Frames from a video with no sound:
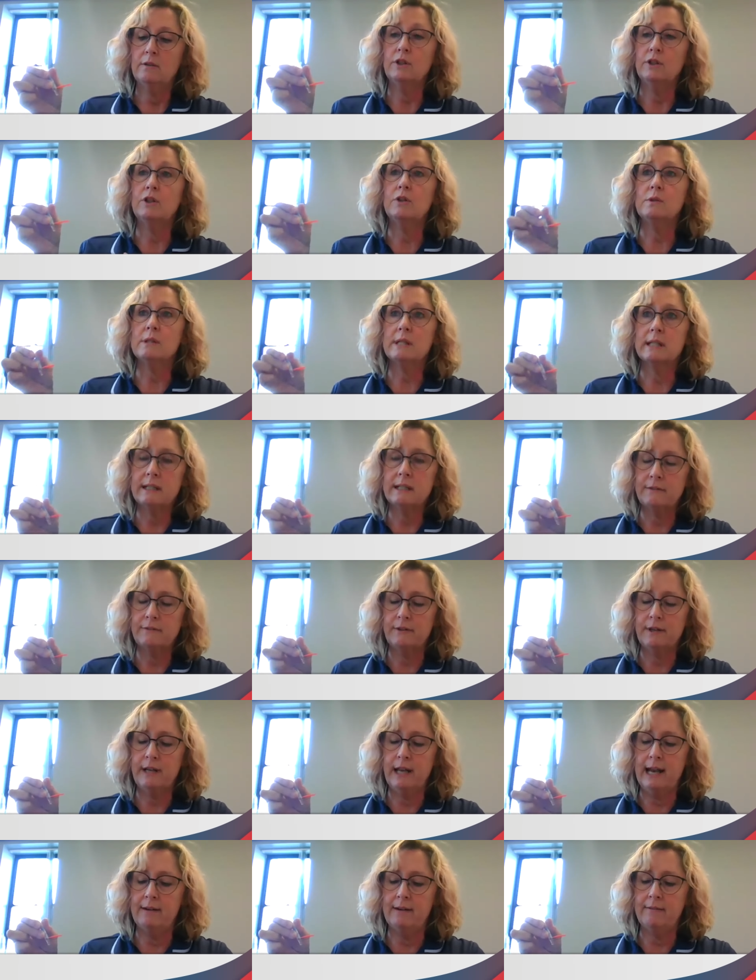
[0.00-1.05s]
use a
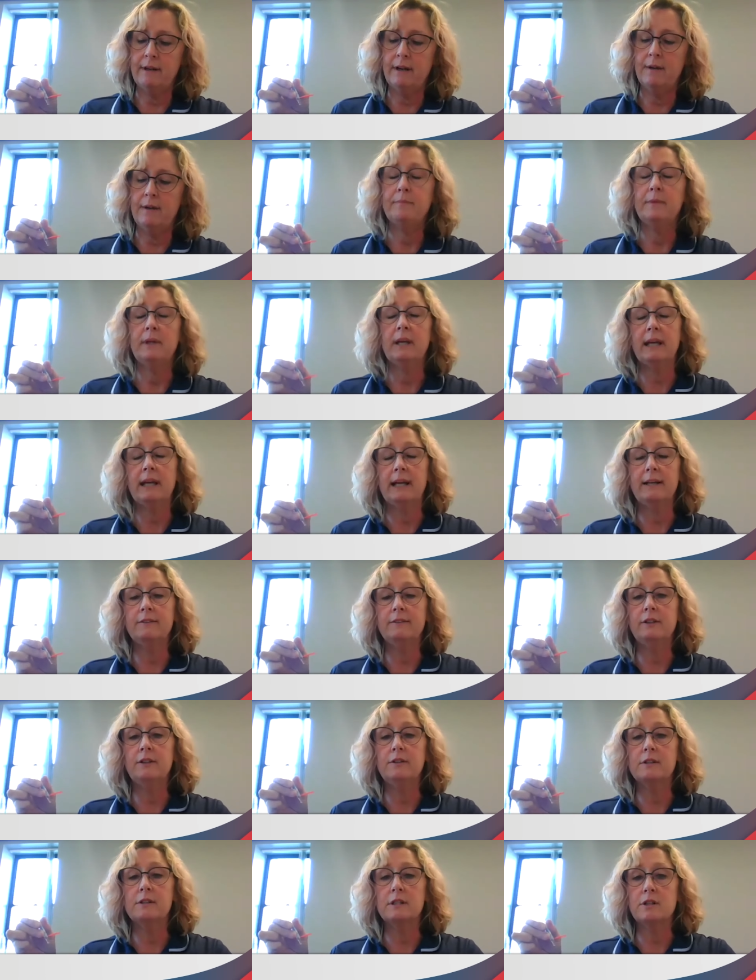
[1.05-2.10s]
different area. You can
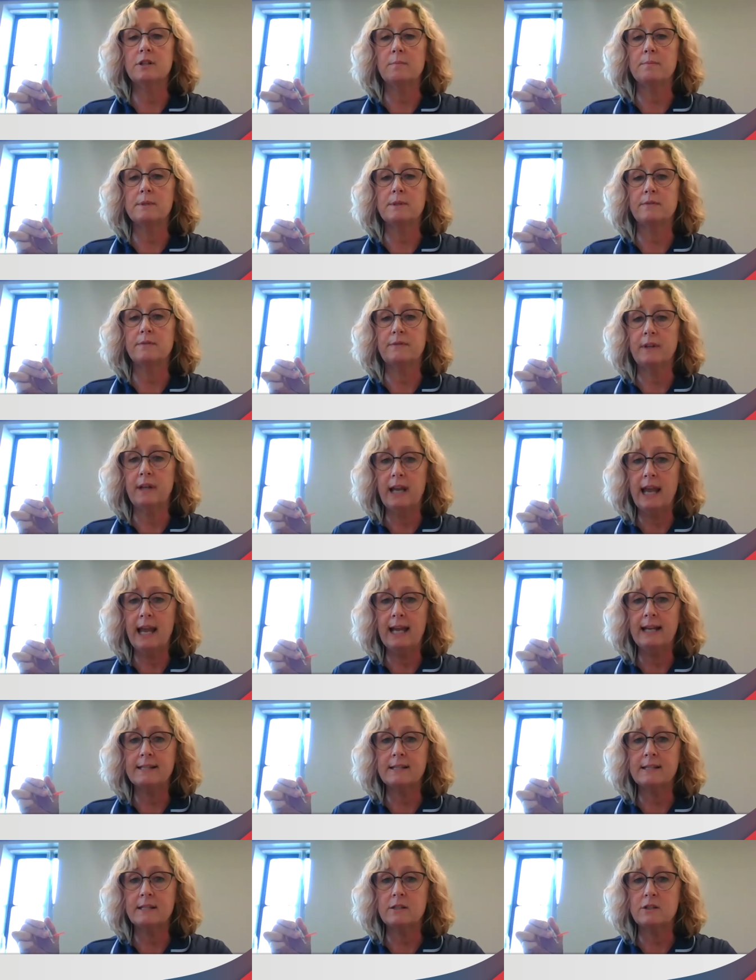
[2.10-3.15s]
use the tops of the
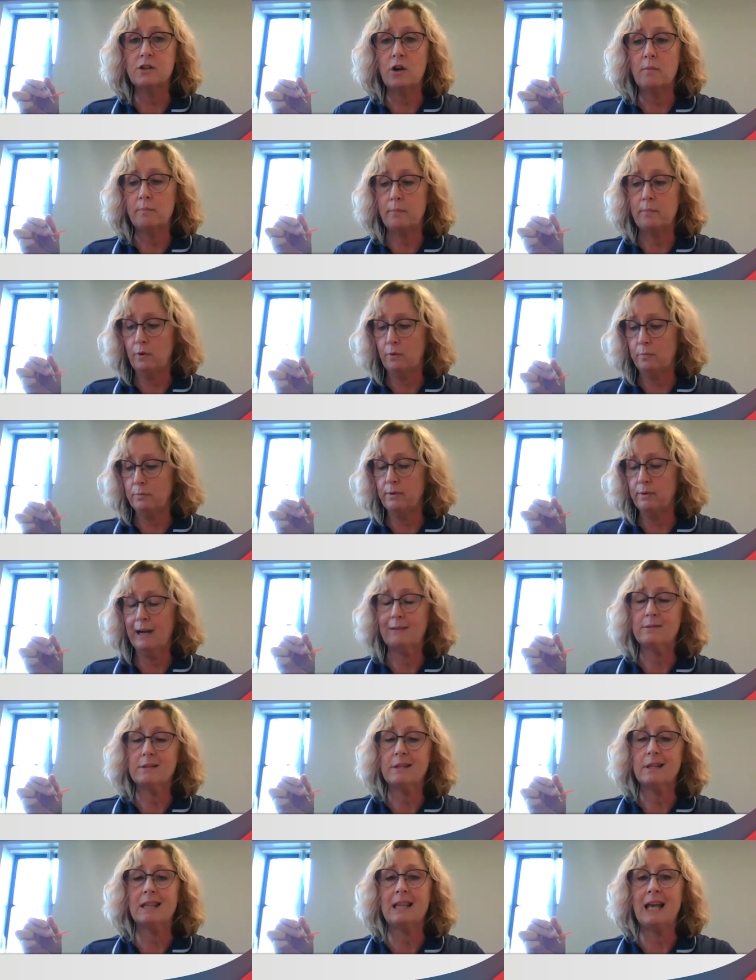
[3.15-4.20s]
legs, the top upper
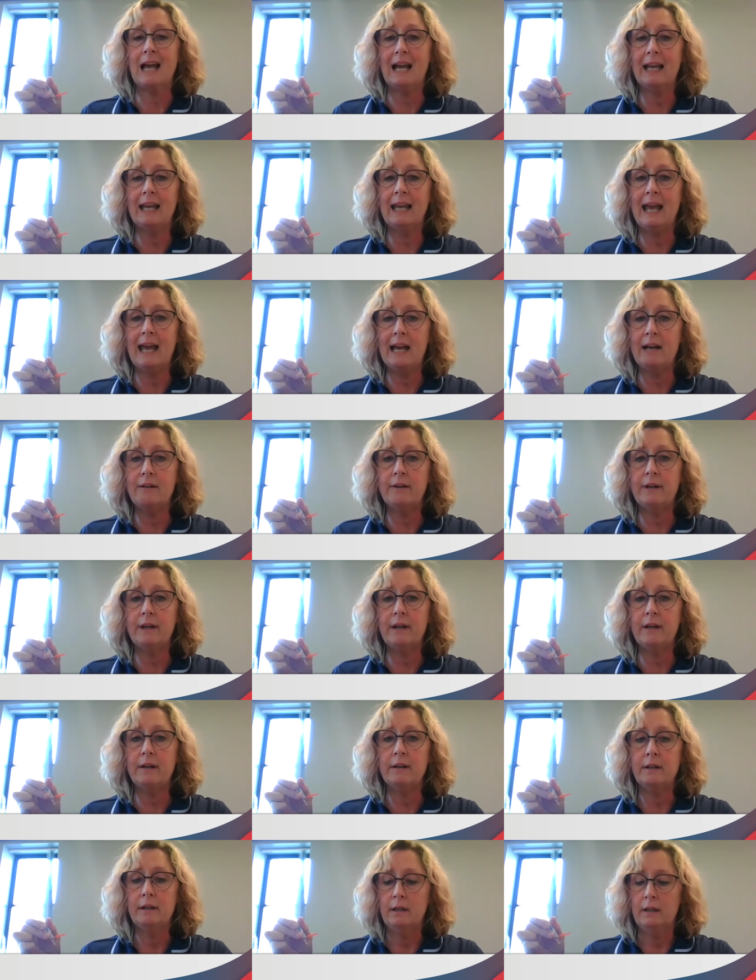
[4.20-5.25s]
outer thigh
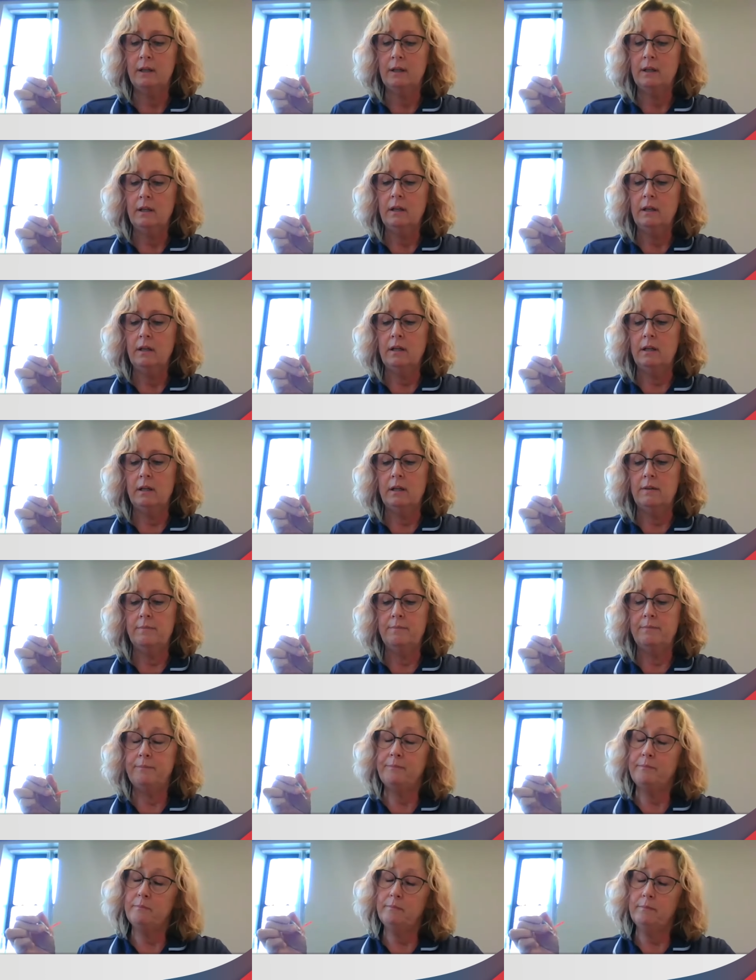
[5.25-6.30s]
area.
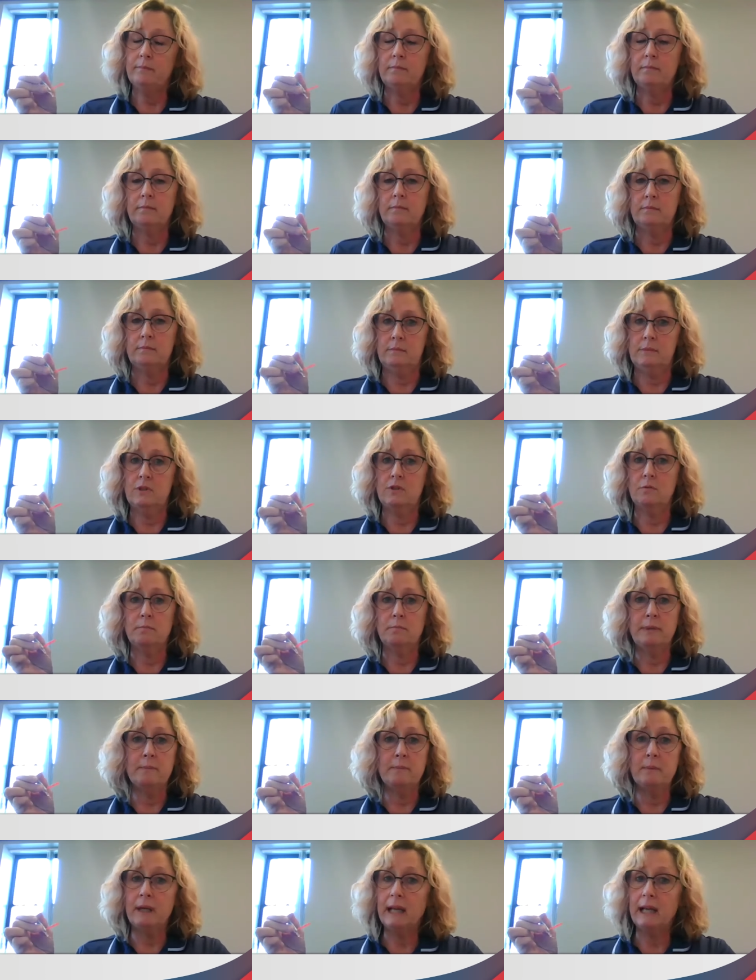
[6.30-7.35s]
Um, some
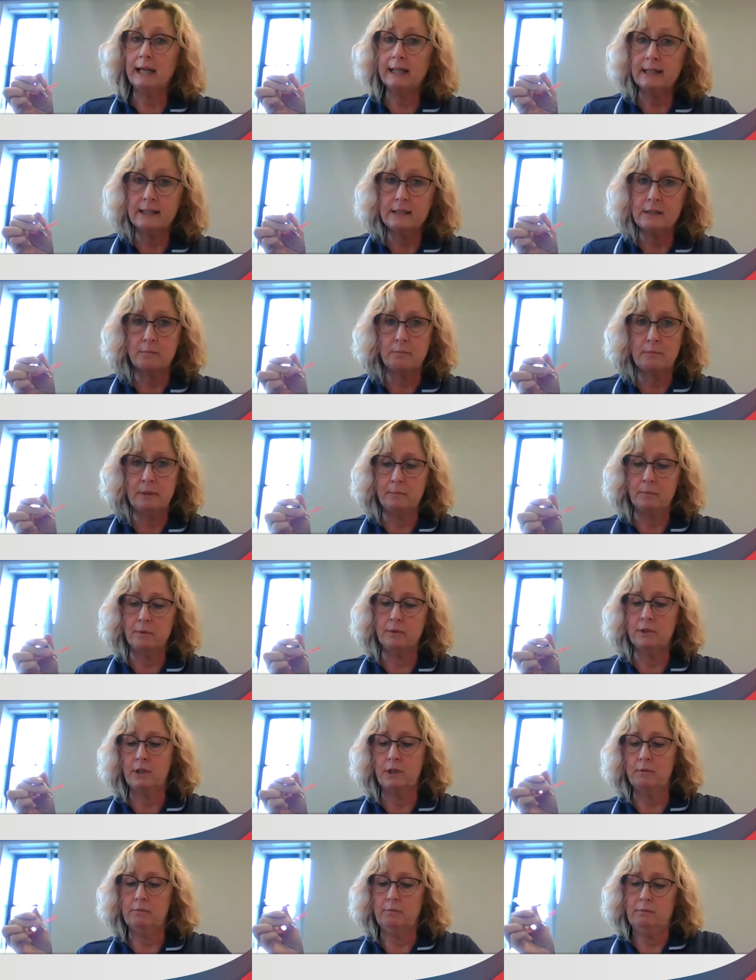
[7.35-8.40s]
people like it, some people
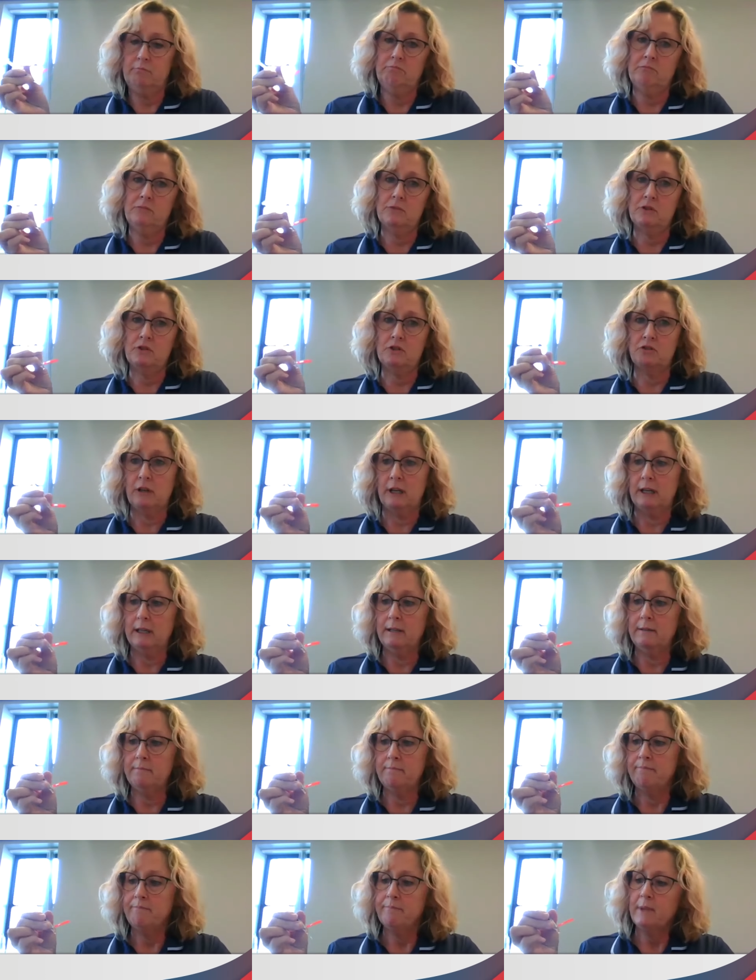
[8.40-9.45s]
don't. Just try
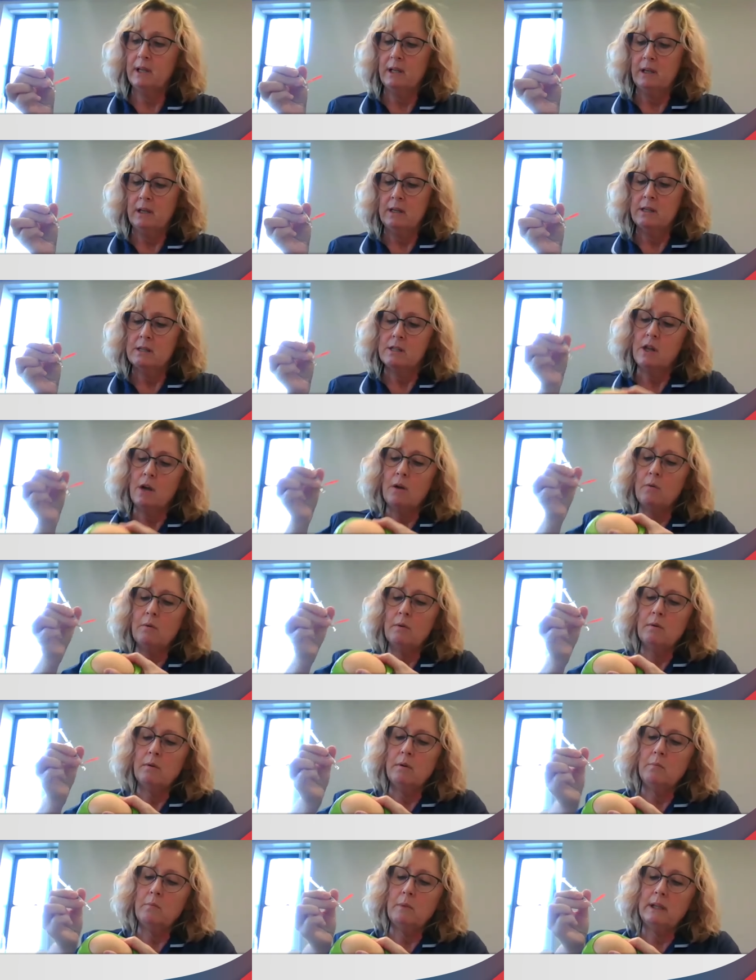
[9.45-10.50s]
it. So
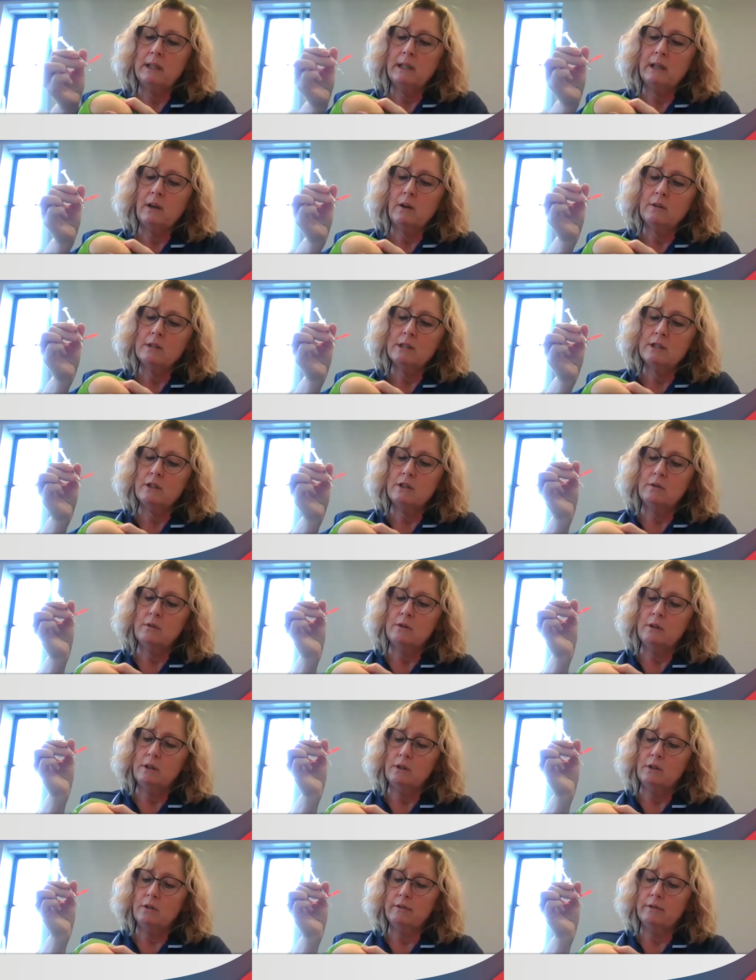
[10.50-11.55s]
when you're going to
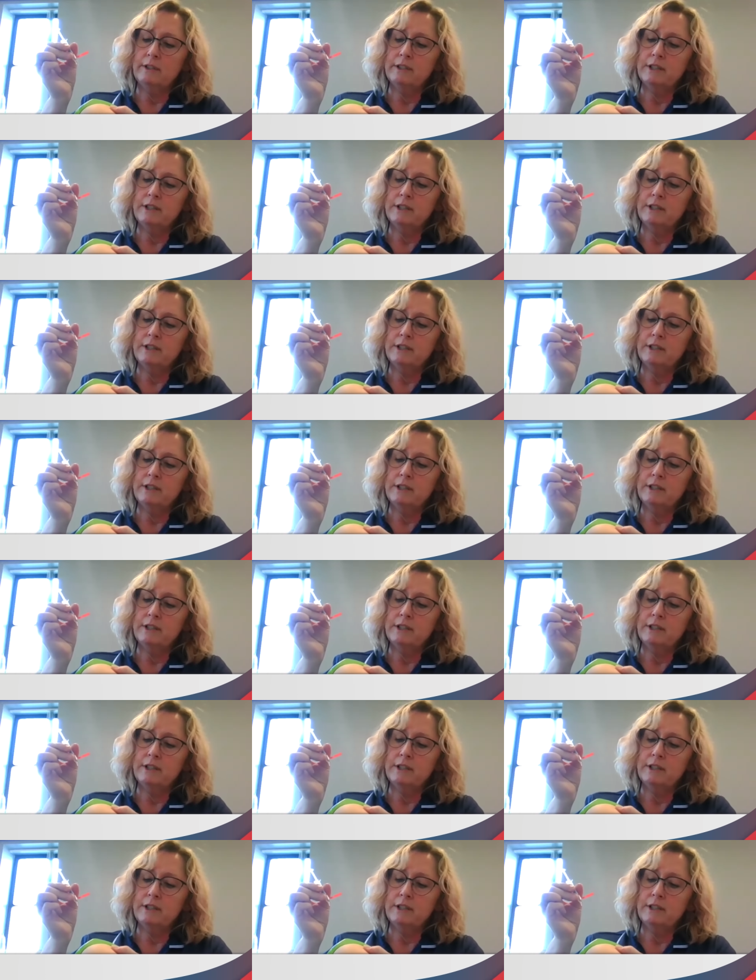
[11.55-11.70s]
do your